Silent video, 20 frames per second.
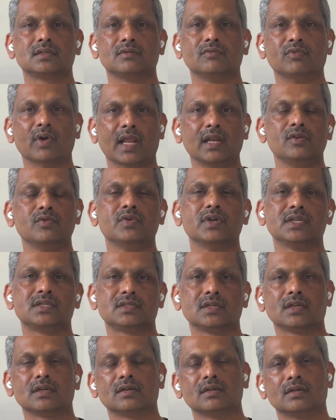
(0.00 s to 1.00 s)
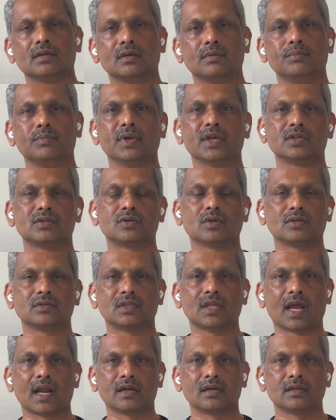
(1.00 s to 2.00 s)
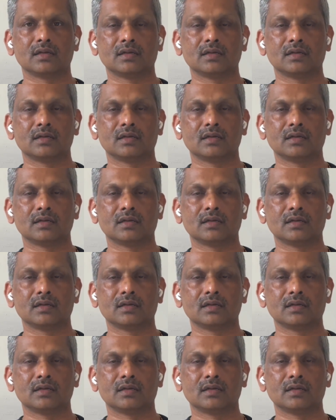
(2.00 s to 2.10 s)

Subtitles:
valuation based on that.